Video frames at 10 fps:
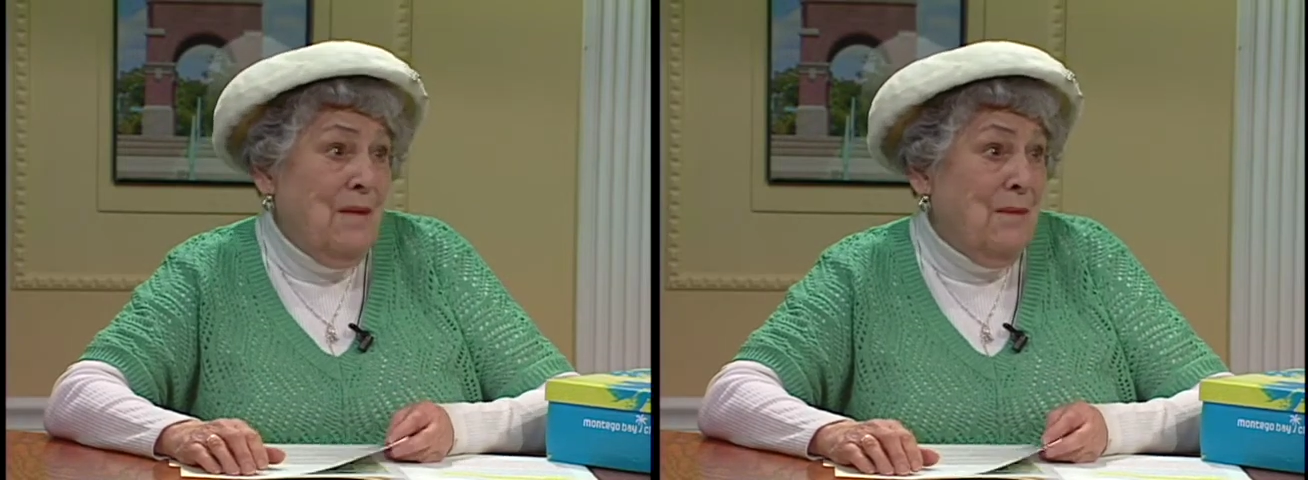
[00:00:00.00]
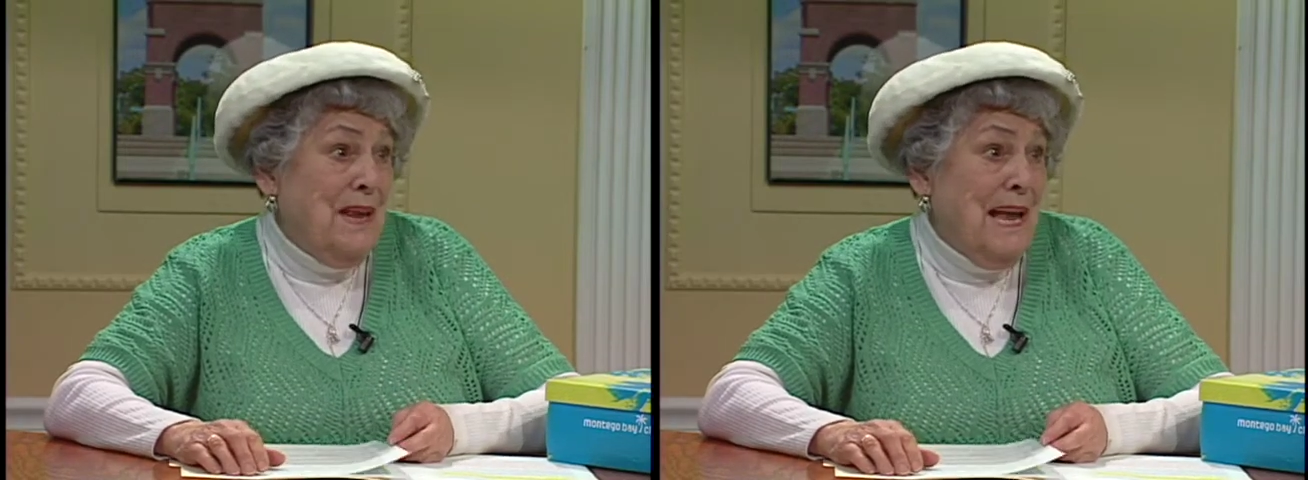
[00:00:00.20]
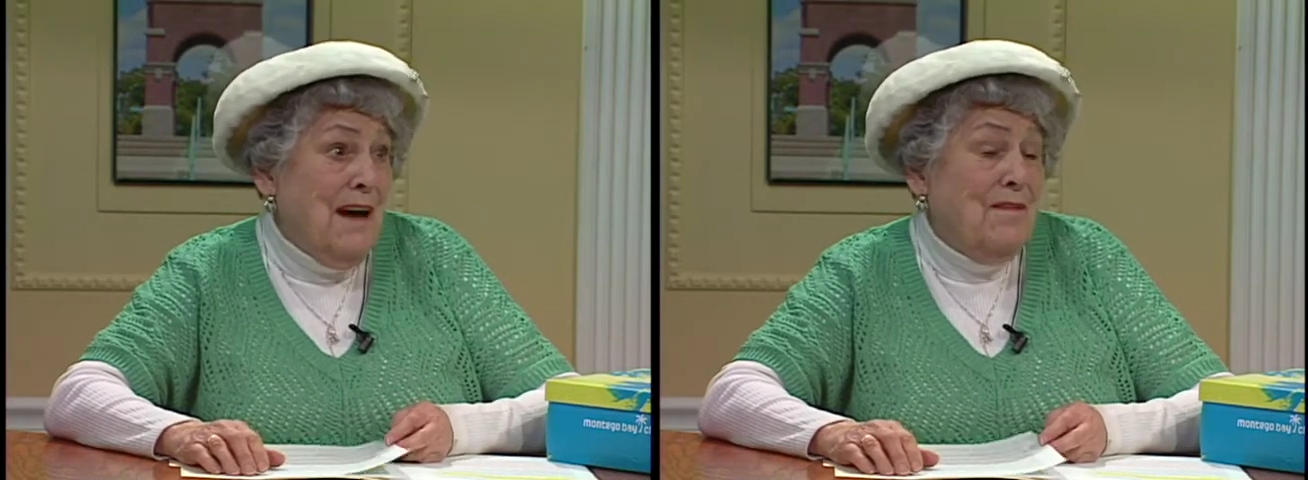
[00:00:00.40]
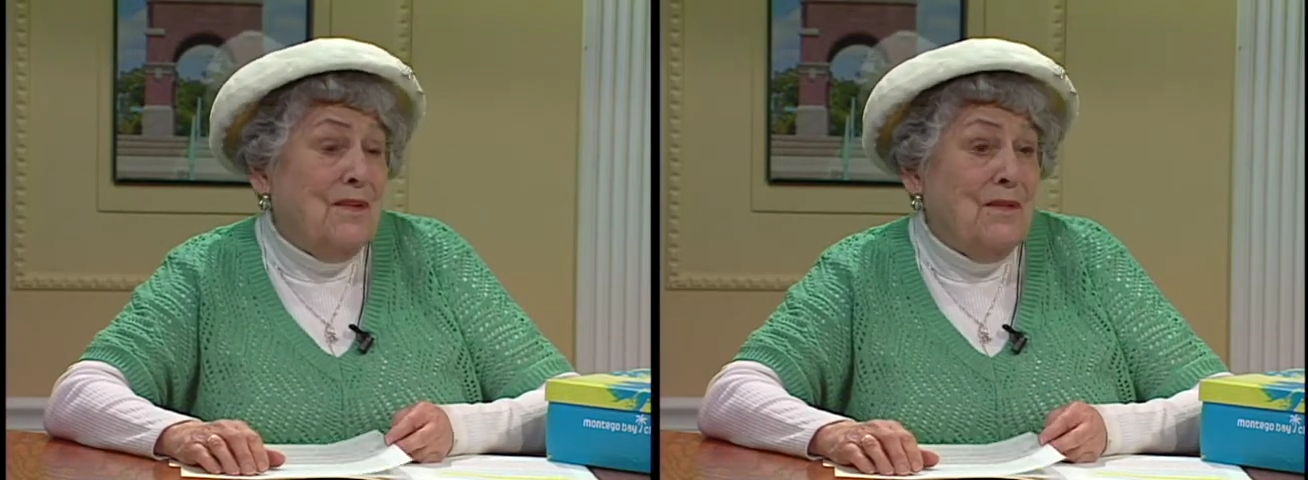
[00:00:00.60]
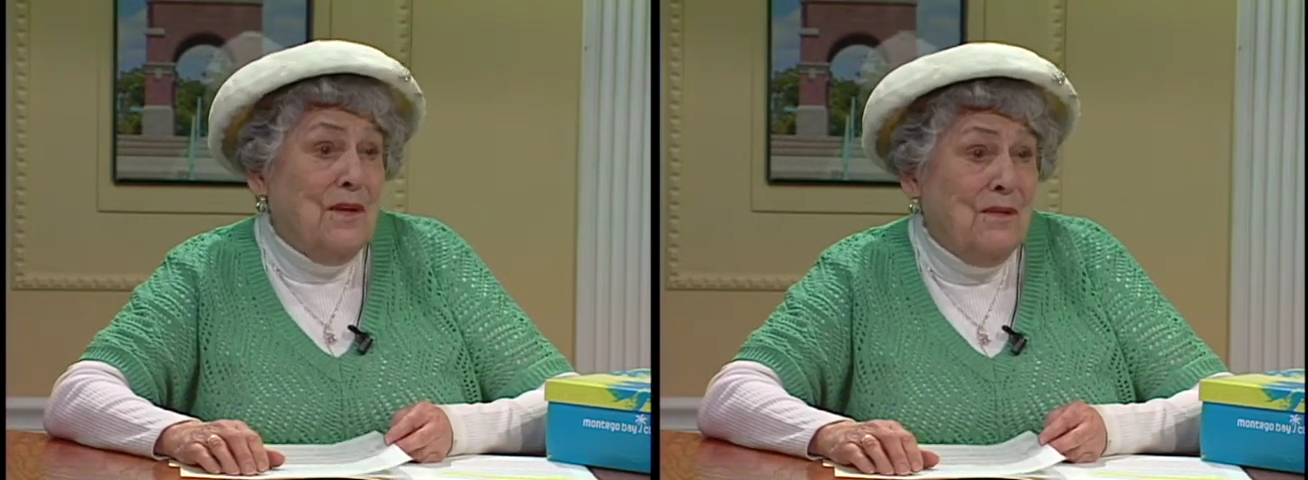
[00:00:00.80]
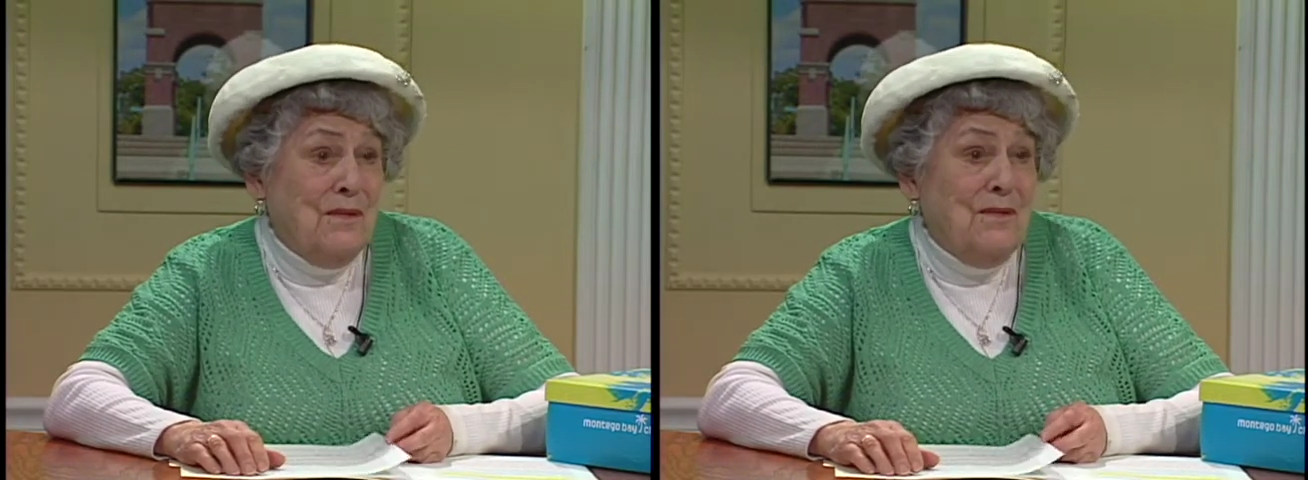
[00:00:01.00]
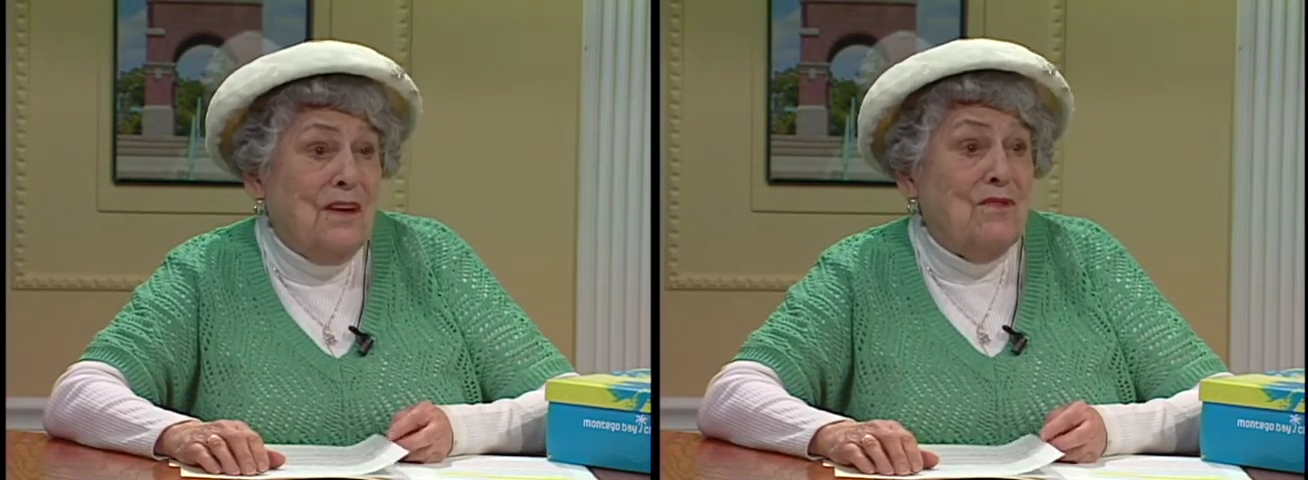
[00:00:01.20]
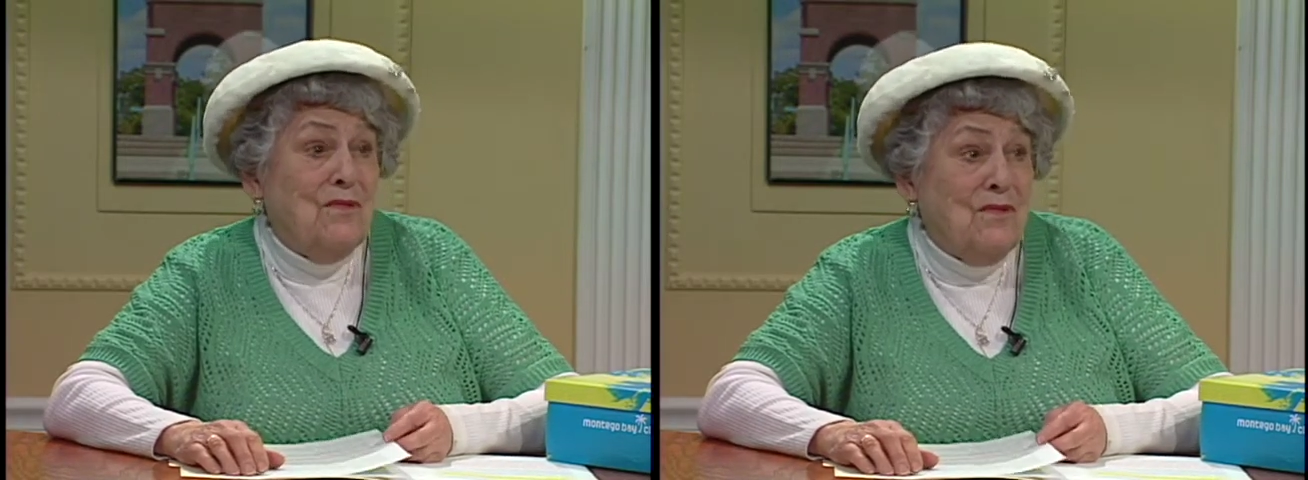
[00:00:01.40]
we have our
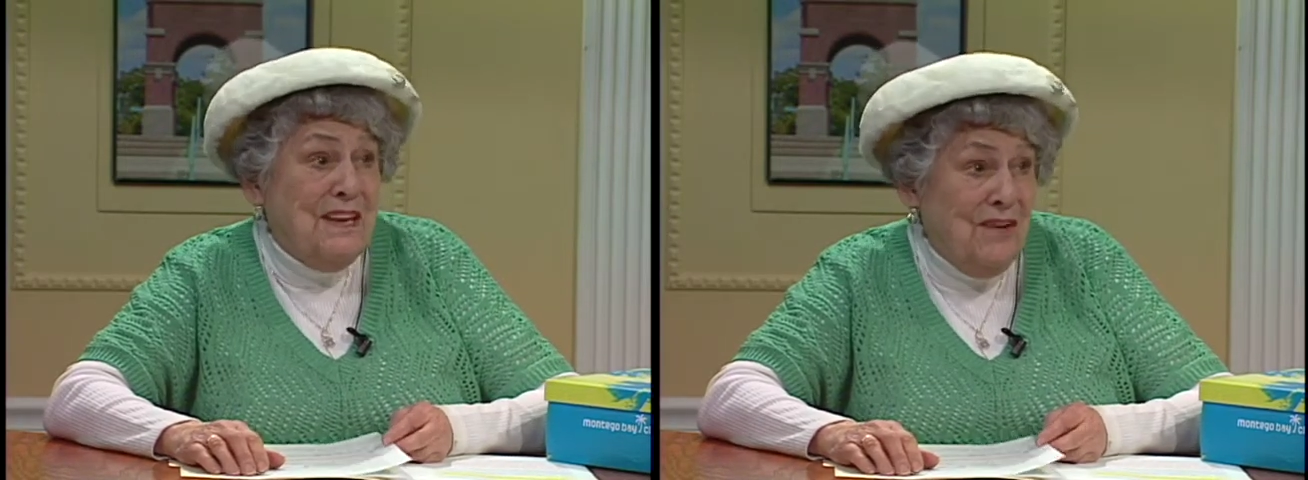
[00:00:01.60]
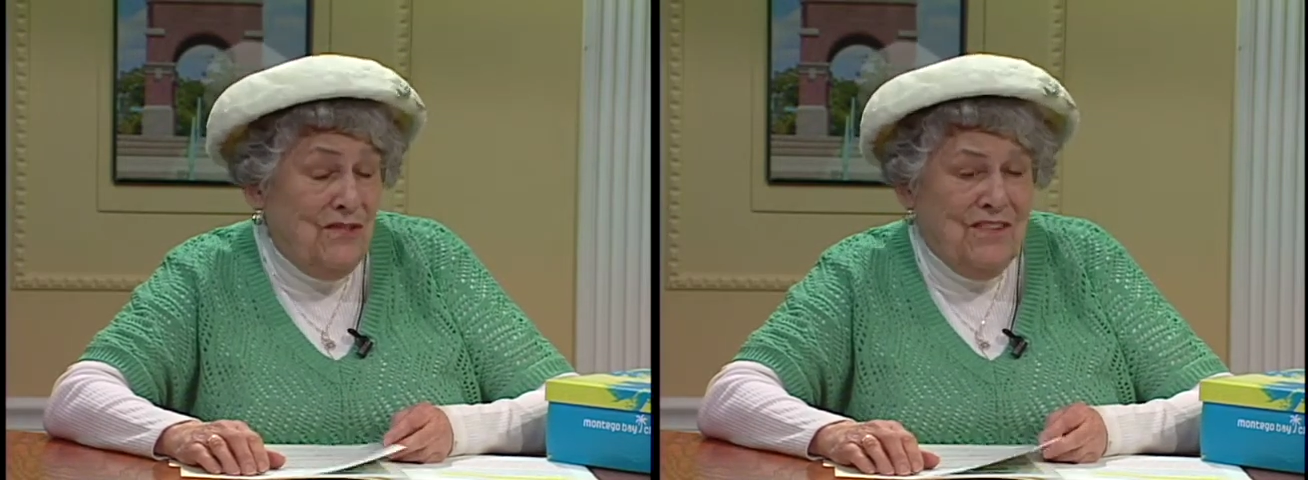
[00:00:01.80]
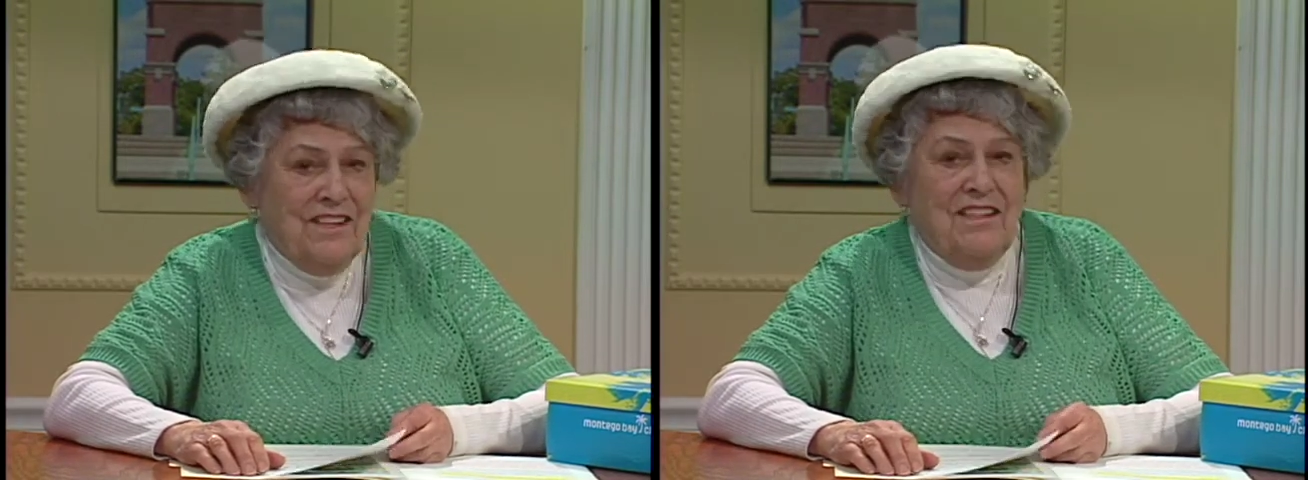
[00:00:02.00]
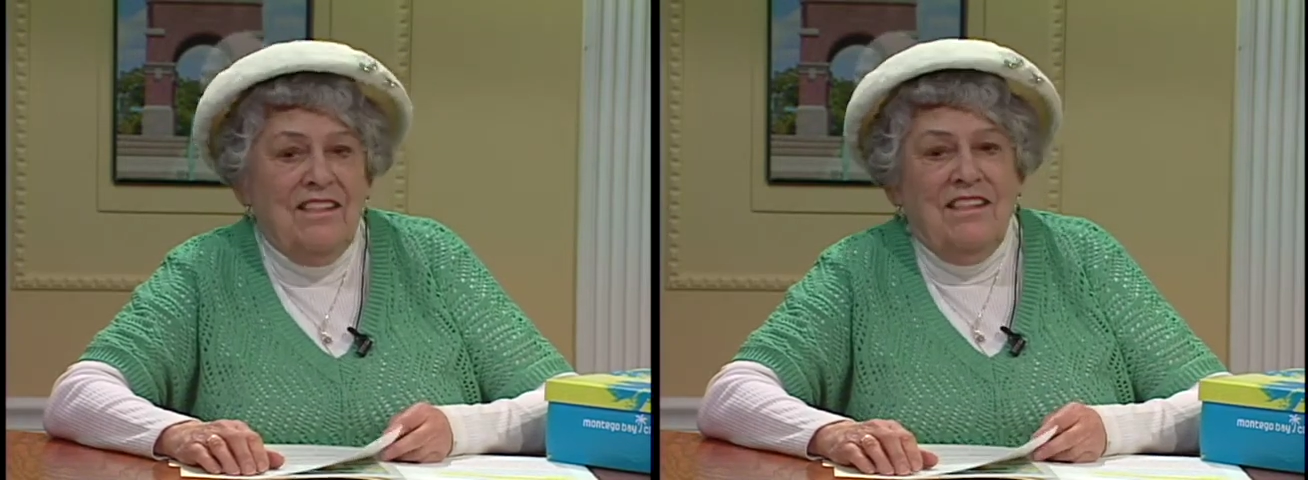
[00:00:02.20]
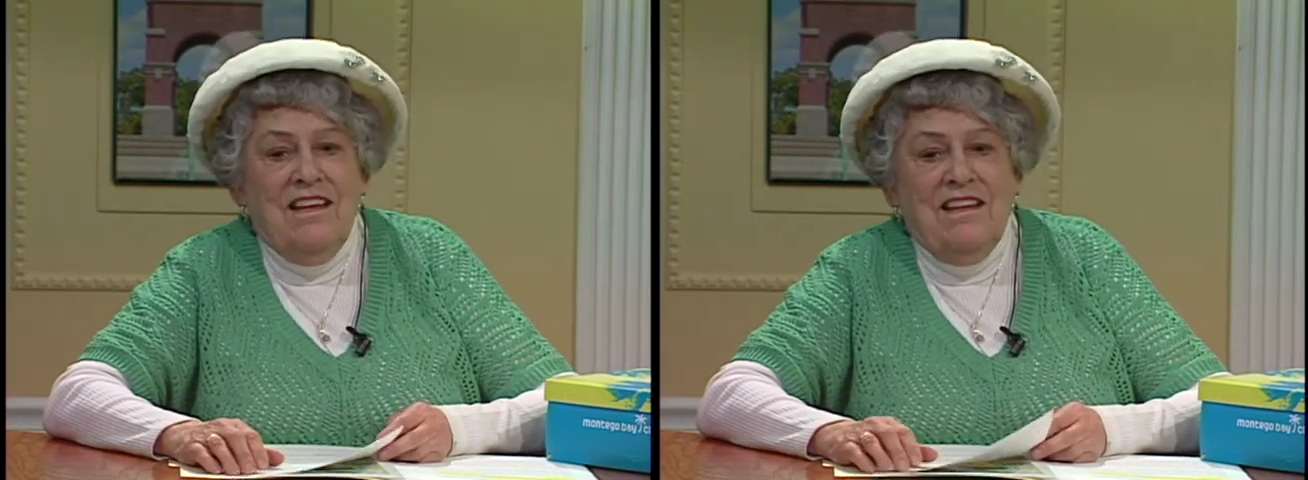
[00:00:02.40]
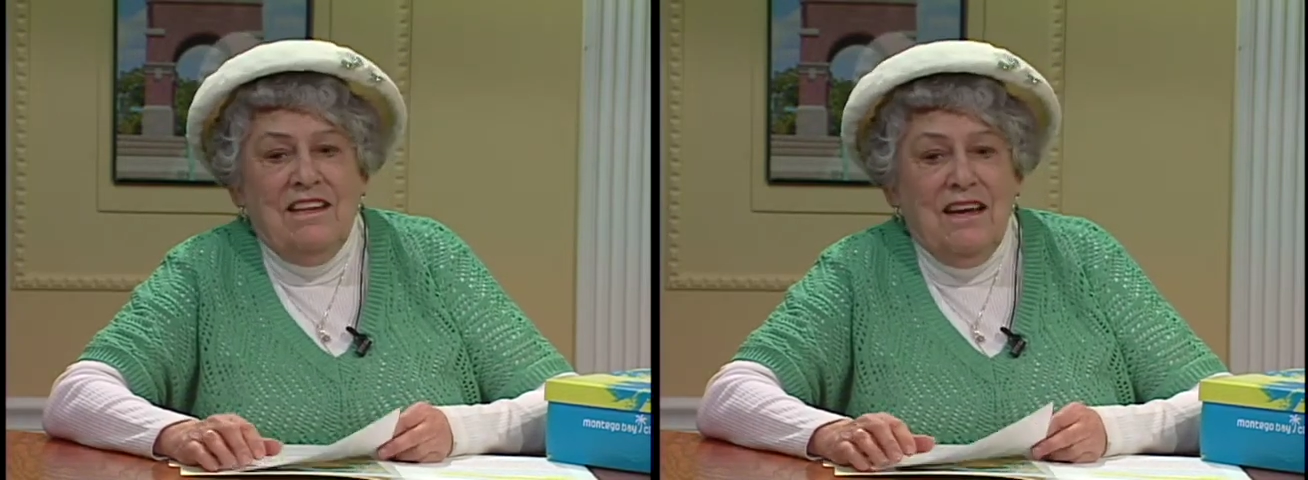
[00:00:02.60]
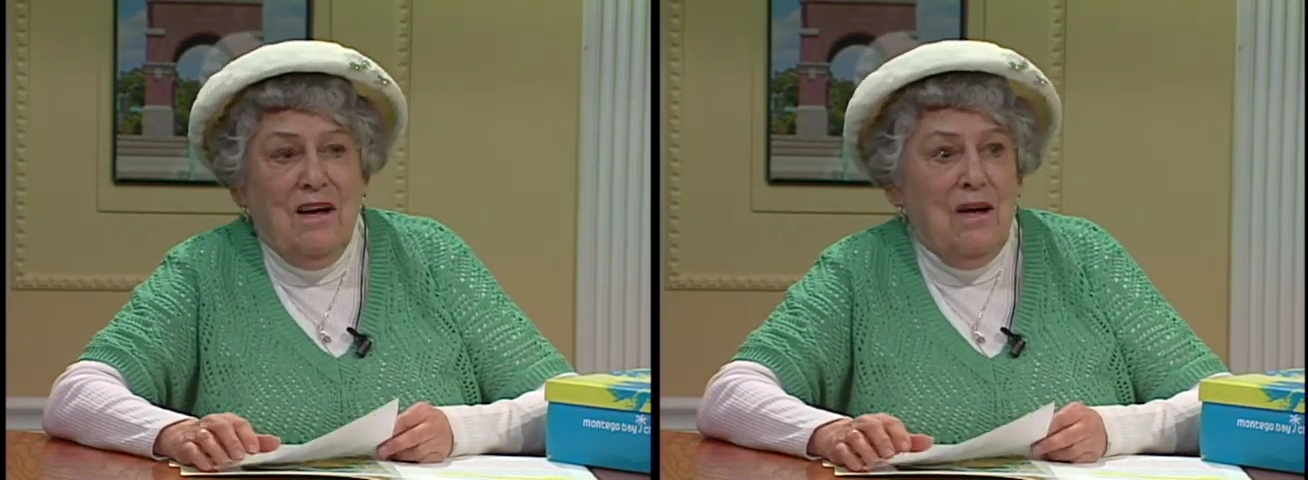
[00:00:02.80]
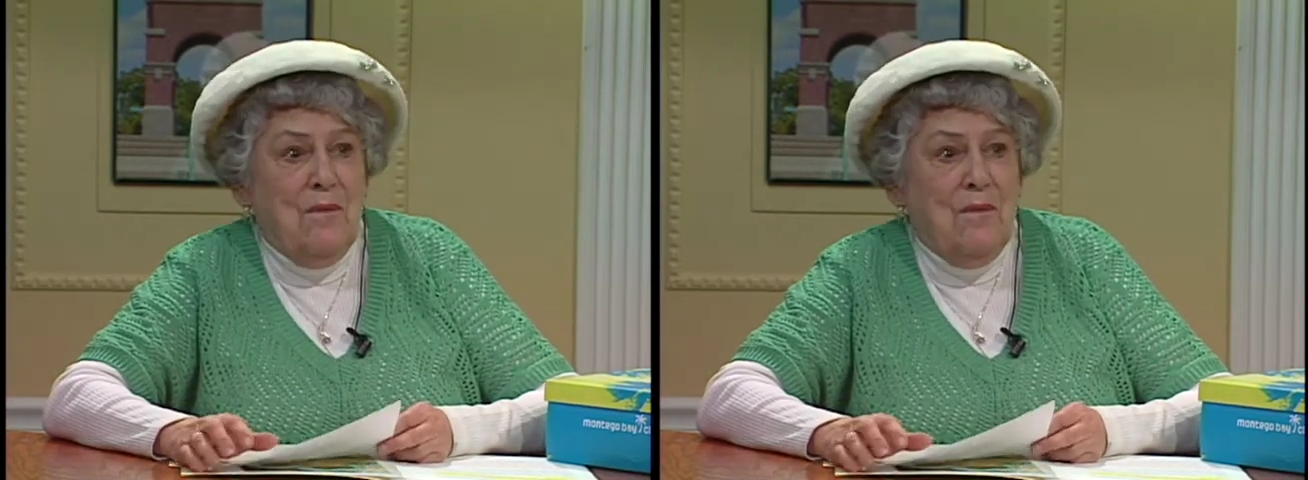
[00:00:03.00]
own traditions, and